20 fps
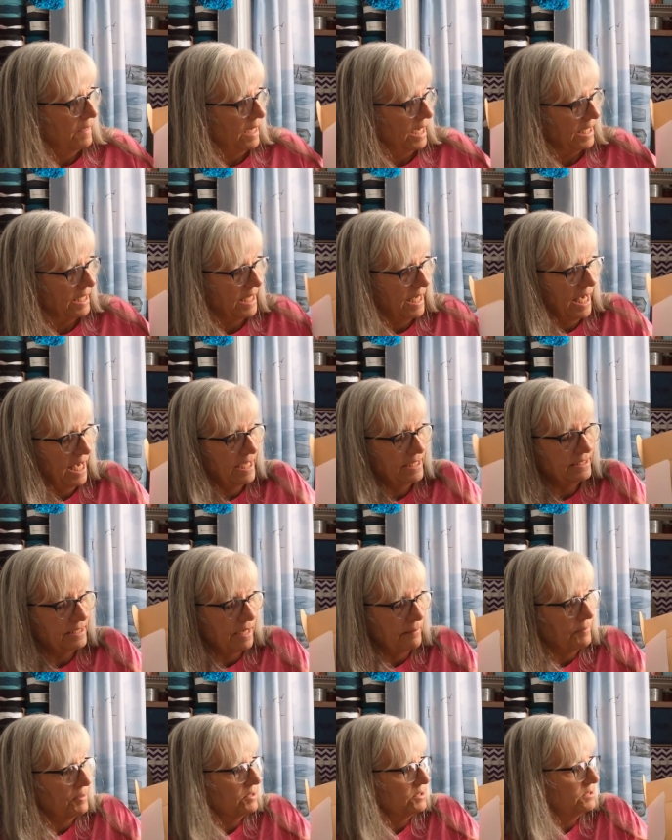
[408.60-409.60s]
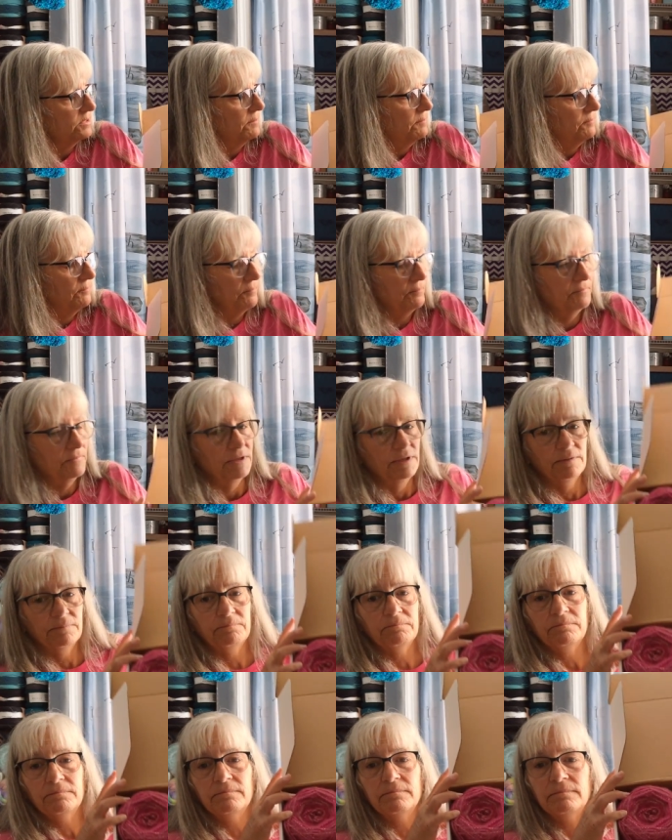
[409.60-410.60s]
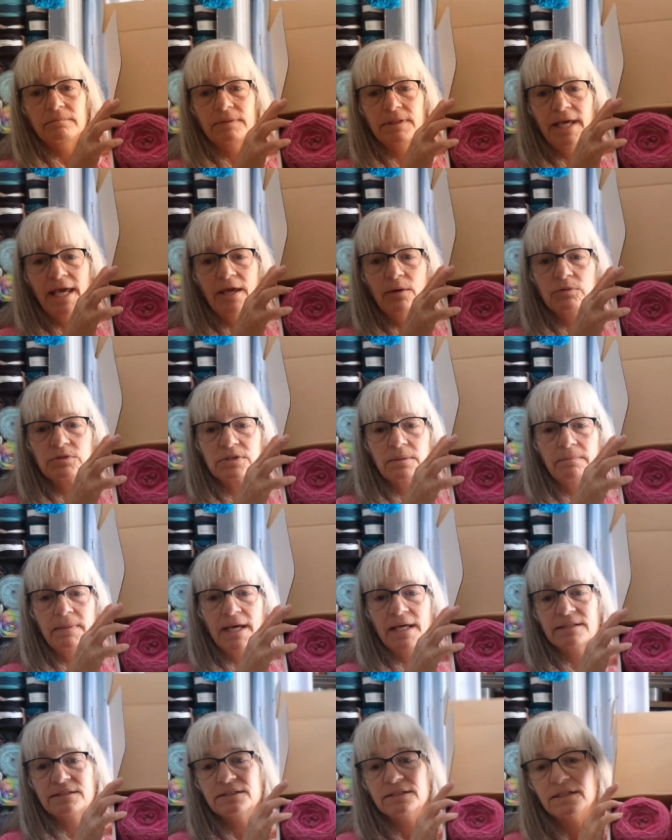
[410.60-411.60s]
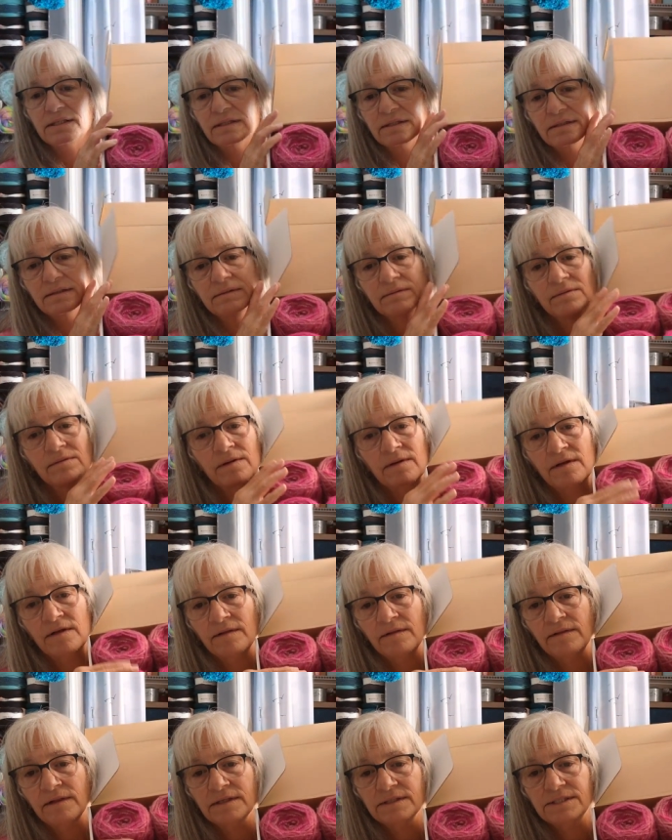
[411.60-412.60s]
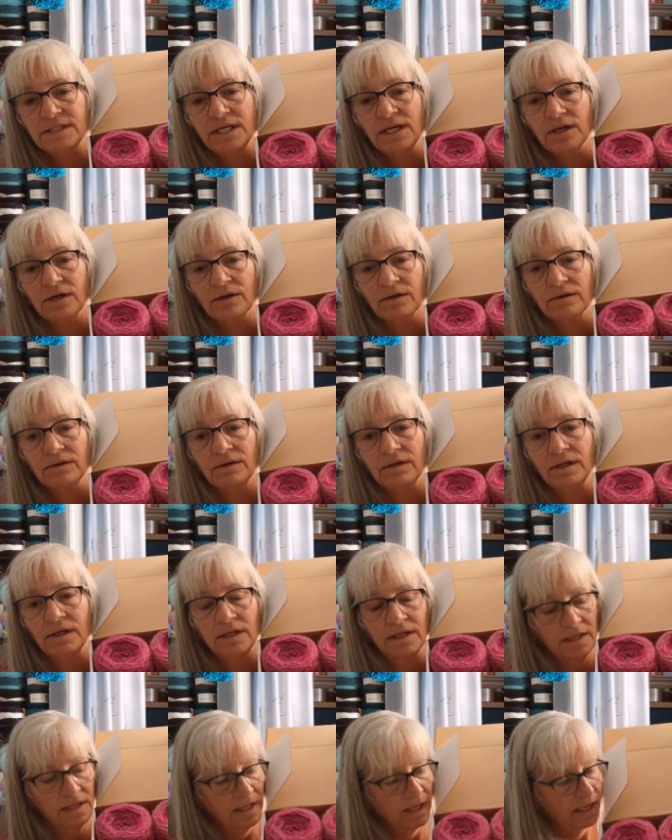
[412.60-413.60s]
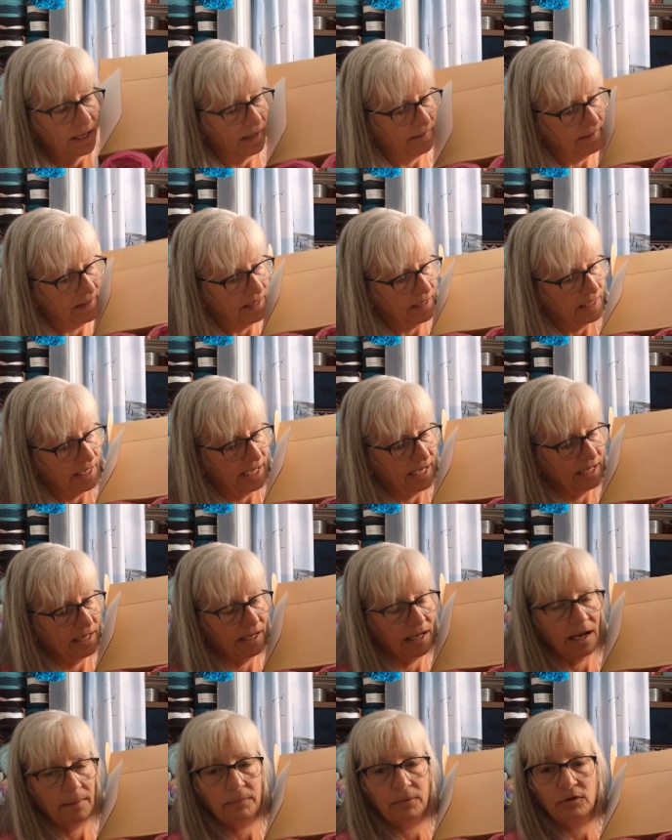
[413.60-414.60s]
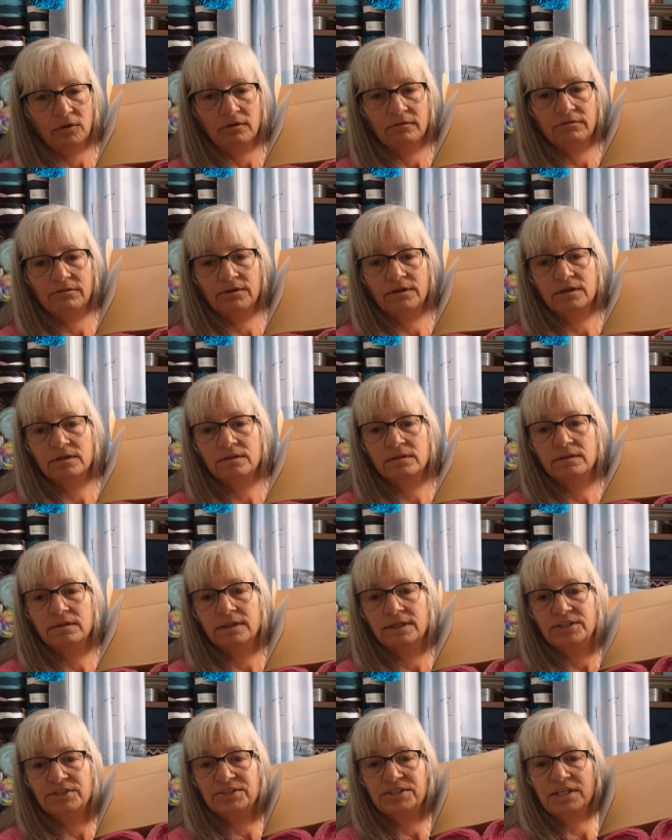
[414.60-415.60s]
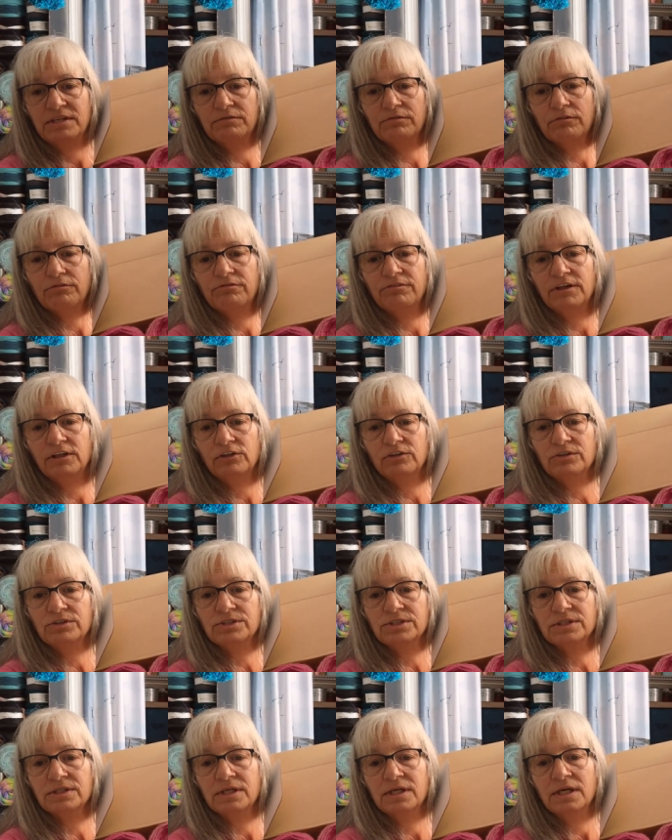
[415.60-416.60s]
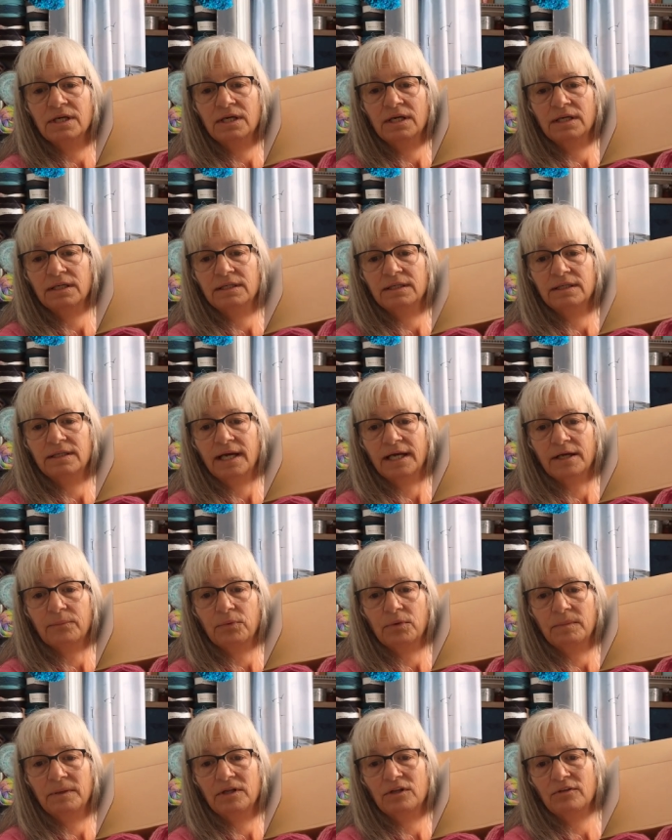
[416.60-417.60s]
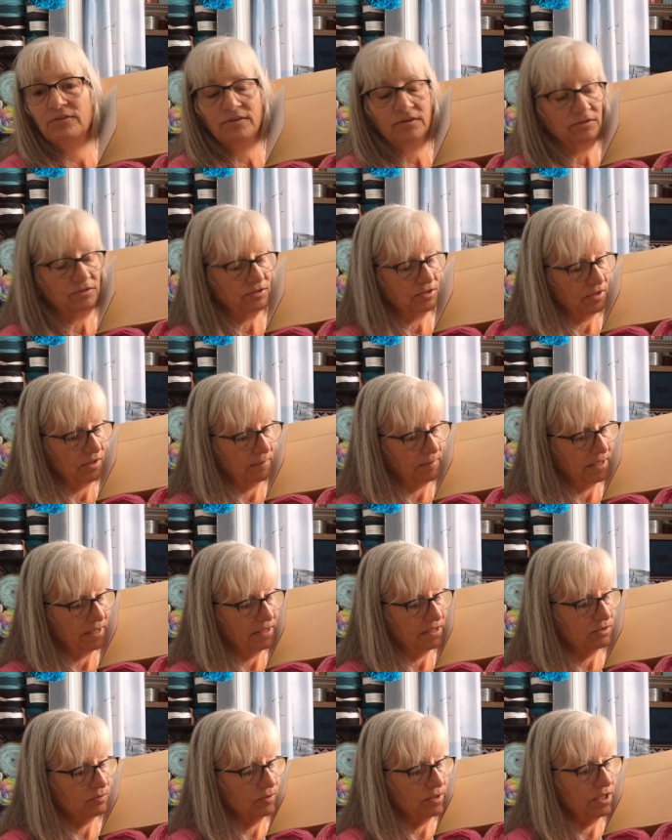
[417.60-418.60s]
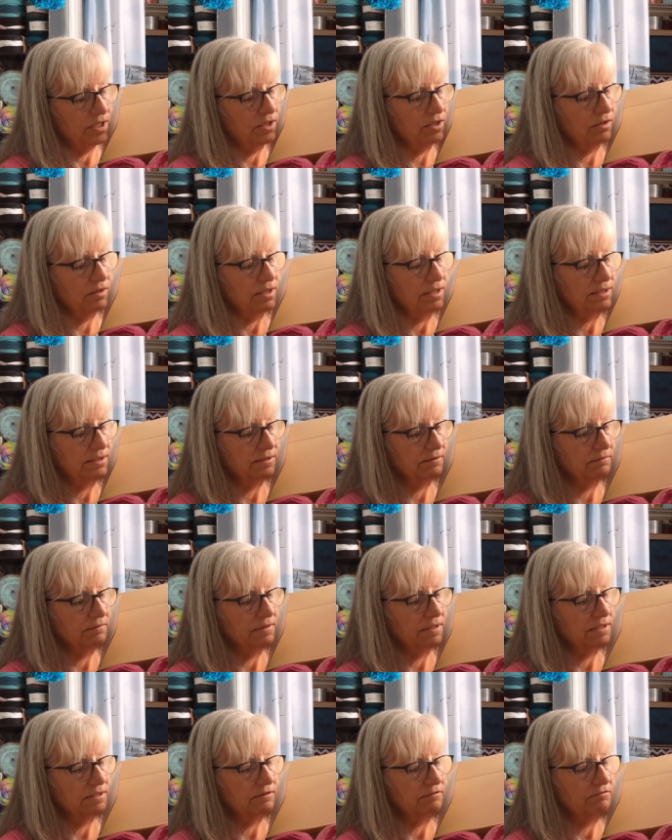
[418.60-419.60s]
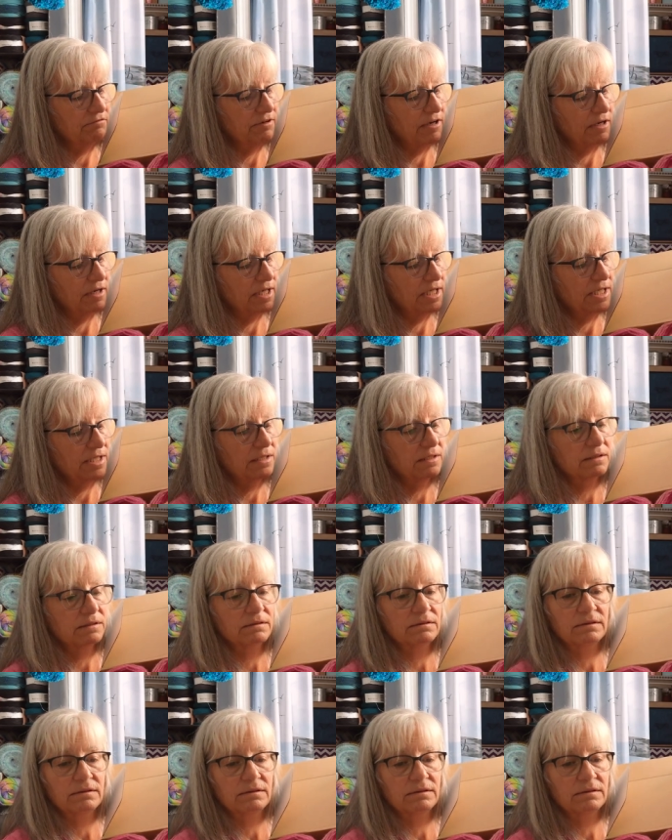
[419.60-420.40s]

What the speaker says: I caked up because the cake was a mess. This here. And then I had a couple of, I just needed for fillers. I could put them in. So, I mean, this one here is a fine.